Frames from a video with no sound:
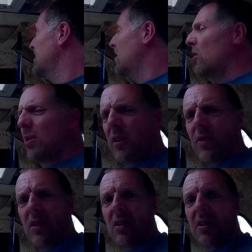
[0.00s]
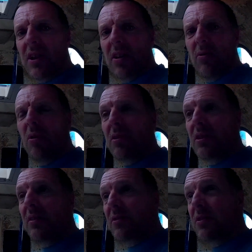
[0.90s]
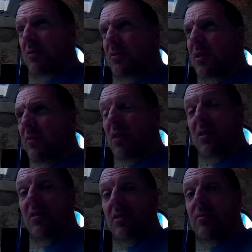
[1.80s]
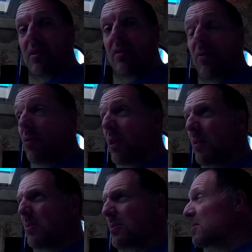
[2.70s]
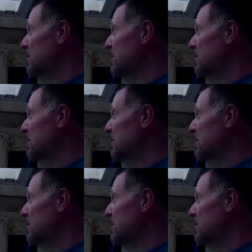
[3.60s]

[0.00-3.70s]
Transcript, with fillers: I'll give it, I think what I'm going to have to do is give it another 24 hours.